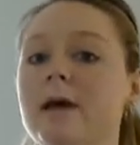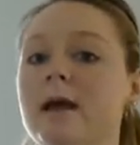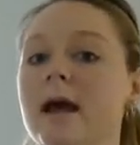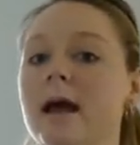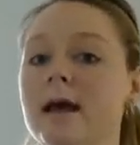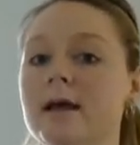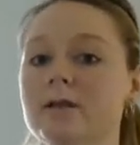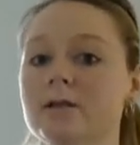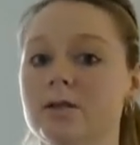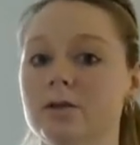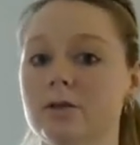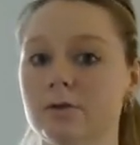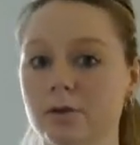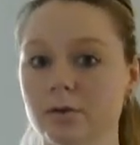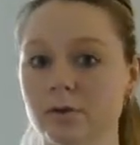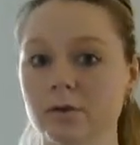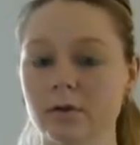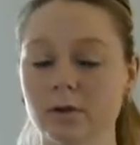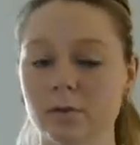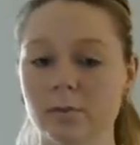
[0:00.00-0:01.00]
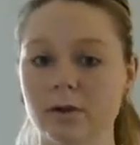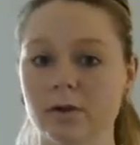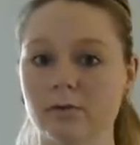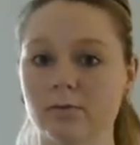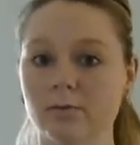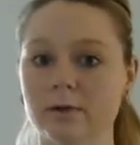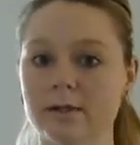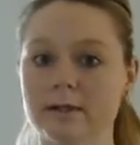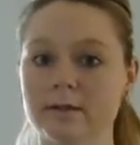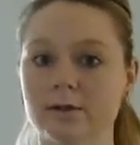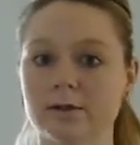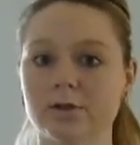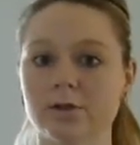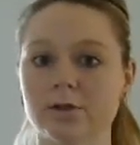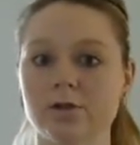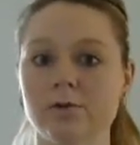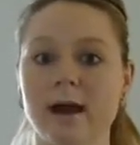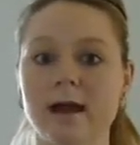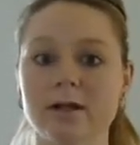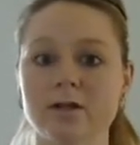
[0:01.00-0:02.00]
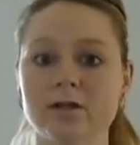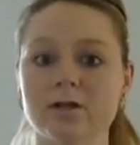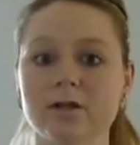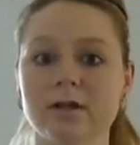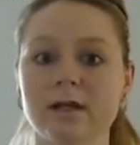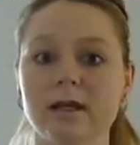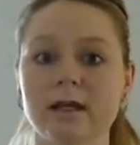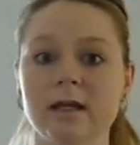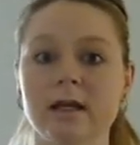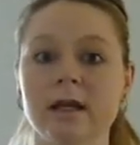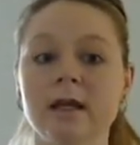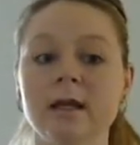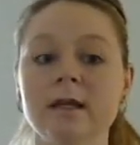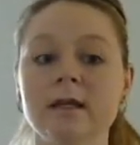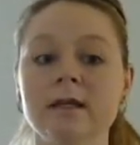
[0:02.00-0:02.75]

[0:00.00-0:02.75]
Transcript: but as you do a little bit of research, you actually